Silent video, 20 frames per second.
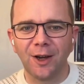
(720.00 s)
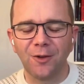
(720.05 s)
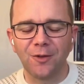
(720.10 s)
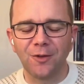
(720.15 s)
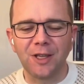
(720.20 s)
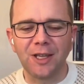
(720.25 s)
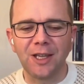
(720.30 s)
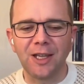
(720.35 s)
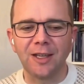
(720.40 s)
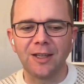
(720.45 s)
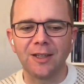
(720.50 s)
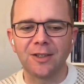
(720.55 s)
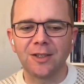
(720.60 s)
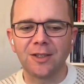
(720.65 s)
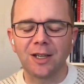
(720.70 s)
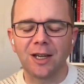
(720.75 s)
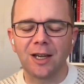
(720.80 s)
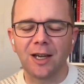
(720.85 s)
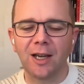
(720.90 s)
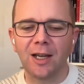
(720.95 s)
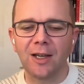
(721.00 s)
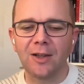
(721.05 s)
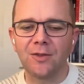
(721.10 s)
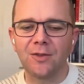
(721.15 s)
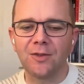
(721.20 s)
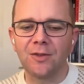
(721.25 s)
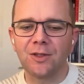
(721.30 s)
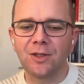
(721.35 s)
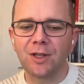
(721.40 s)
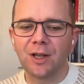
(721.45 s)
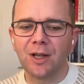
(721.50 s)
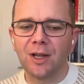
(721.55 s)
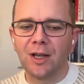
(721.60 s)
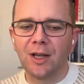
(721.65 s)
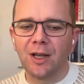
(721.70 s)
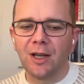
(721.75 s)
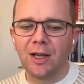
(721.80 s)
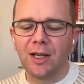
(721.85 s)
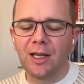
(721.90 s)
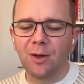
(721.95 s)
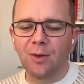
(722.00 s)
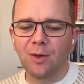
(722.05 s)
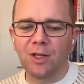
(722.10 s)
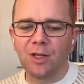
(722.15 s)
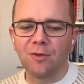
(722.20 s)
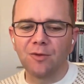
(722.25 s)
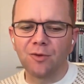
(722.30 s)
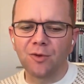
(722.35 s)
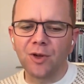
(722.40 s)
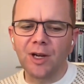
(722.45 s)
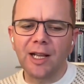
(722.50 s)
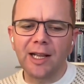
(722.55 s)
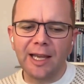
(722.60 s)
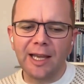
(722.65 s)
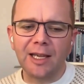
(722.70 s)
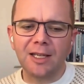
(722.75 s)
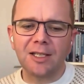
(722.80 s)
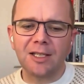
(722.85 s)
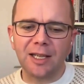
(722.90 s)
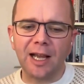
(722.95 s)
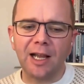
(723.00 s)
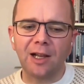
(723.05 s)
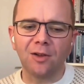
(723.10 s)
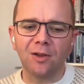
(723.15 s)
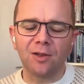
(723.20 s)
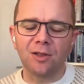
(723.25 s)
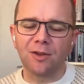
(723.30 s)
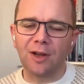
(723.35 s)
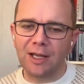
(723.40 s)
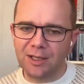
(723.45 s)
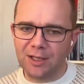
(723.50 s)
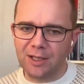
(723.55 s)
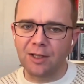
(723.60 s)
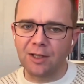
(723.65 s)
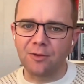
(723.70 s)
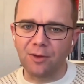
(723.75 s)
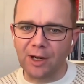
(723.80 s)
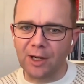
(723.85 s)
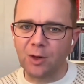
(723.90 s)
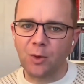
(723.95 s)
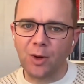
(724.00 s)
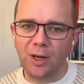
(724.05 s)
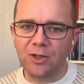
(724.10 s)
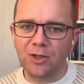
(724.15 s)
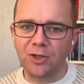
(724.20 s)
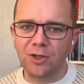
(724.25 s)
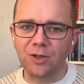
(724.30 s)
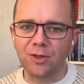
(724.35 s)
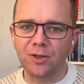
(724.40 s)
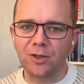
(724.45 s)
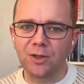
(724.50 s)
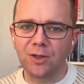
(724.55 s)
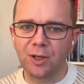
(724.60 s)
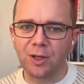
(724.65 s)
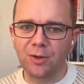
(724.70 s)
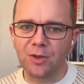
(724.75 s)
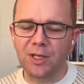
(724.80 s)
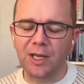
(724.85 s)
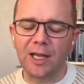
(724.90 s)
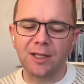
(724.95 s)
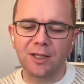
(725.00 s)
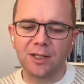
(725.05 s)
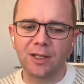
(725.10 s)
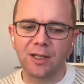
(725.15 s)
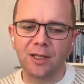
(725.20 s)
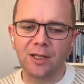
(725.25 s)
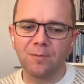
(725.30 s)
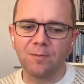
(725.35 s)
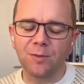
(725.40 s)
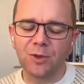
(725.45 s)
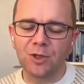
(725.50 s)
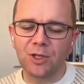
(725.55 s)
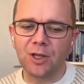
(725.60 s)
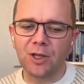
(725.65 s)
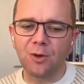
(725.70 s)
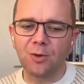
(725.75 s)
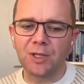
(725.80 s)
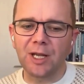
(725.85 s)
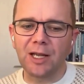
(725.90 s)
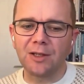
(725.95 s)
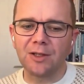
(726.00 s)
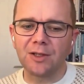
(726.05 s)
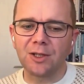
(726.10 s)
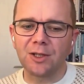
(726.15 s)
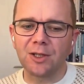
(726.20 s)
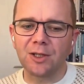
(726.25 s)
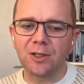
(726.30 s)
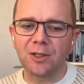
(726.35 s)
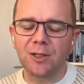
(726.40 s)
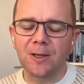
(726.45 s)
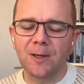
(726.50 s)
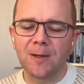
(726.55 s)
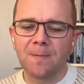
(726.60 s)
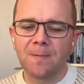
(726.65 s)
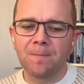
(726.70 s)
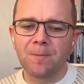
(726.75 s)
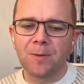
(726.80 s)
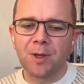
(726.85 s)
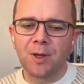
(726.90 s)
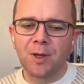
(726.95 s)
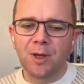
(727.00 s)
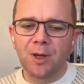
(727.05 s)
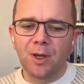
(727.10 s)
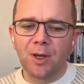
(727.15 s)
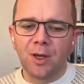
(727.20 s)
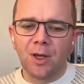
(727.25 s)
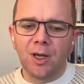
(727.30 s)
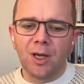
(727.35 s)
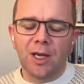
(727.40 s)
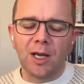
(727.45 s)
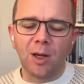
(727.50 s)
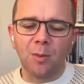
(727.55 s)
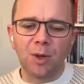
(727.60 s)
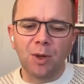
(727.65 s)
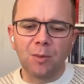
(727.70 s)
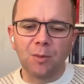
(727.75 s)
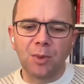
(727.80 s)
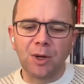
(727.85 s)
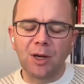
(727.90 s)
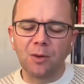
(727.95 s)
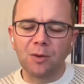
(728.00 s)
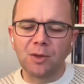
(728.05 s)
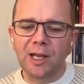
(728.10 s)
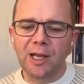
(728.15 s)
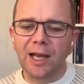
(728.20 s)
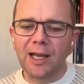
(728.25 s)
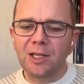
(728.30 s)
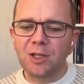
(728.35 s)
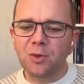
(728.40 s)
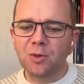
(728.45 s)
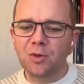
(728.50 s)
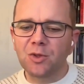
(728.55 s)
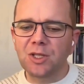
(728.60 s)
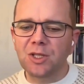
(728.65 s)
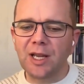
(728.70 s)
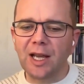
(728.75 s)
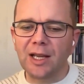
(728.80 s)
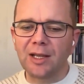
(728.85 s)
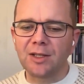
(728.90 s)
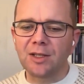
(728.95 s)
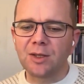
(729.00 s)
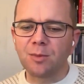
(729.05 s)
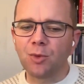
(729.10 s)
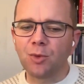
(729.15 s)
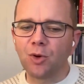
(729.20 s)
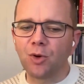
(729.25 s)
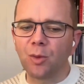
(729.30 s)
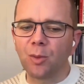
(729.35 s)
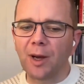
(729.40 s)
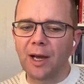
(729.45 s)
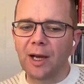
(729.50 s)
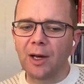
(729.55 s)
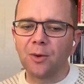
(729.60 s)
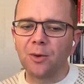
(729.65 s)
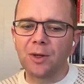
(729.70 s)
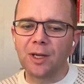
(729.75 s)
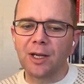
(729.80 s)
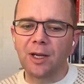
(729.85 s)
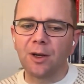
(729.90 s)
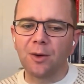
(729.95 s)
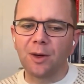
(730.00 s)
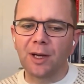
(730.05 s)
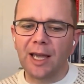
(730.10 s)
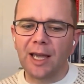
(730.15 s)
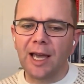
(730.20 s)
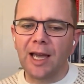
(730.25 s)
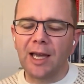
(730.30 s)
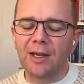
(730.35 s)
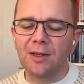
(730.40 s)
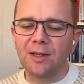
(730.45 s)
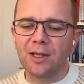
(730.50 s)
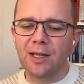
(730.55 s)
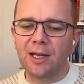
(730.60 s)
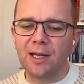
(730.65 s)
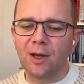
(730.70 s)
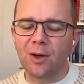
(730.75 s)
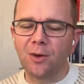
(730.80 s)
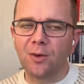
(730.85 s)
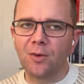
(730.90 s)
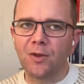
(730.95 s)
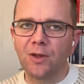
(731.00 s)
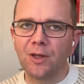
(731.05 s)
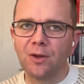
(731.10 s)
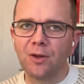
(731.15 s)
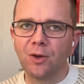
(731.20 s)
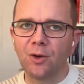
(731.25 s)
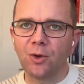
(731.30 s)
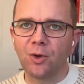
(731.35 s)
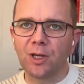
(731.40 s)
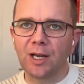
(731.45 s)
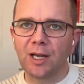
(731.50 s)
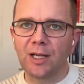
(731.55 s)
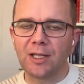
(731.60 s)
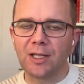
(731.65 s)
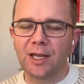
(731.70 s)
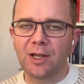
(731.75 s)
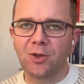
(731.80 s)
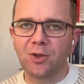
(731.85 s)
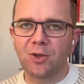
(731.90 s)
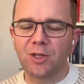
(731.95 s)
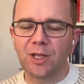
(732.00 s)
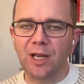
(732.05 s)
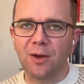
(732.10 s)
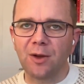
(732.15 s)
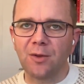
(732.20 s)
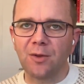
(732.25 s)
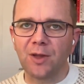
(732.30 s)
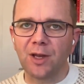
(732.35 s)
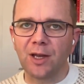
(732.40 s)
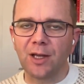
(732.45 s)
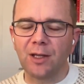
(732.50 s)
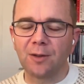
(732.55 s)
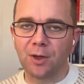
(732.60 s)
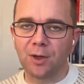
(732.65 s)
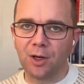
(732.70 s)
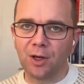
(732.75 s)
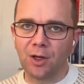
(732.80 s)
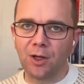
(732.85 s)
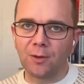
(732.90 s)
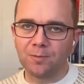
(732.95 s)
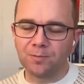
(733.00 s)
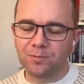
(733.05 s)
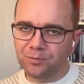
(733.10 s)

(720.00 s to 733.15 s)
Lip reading: years, and and you've really excelled at asking the right questions, to get to those answers. But I would like to understand more about, again, the organizations out there are